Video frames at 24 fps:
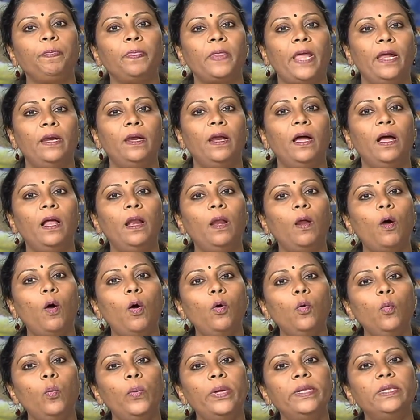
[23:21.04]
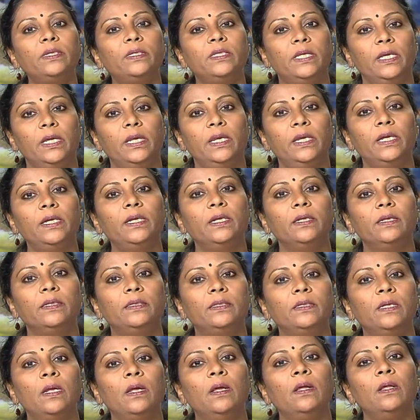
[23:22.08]
and along with
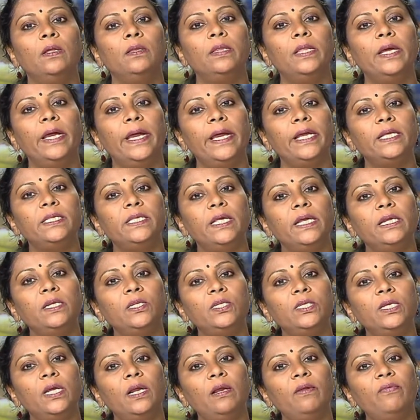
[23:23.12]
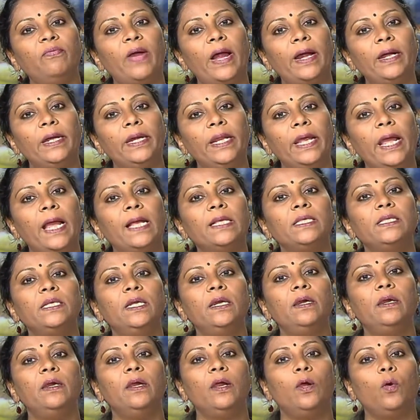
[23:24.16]
cereals, the essential fatty
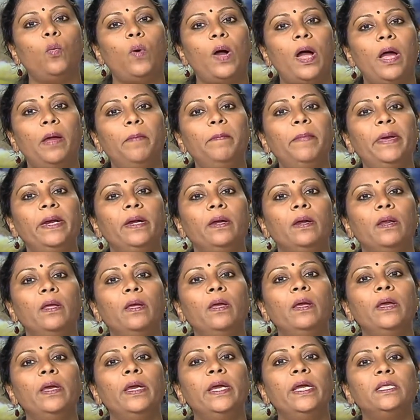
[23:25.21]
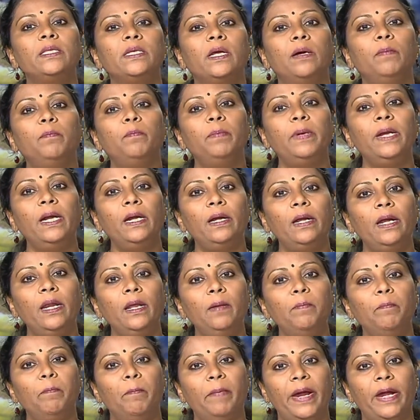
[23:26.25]
acid requirement is completely
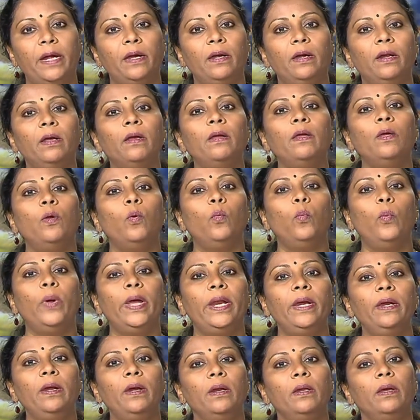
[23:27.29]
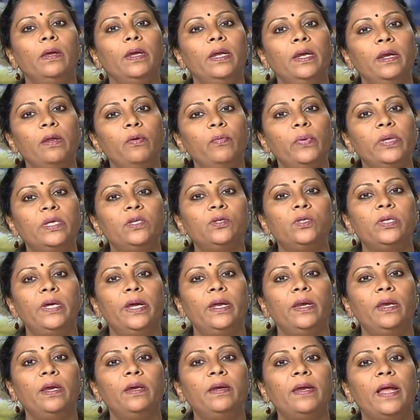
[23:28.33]
met when in a
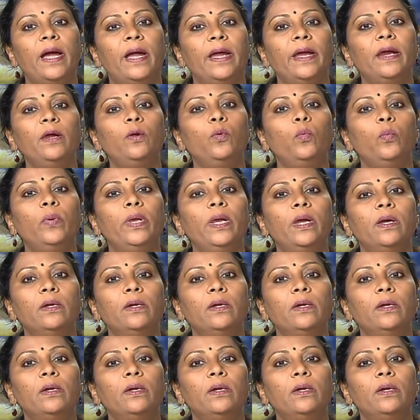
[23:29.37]
vegetarian diet we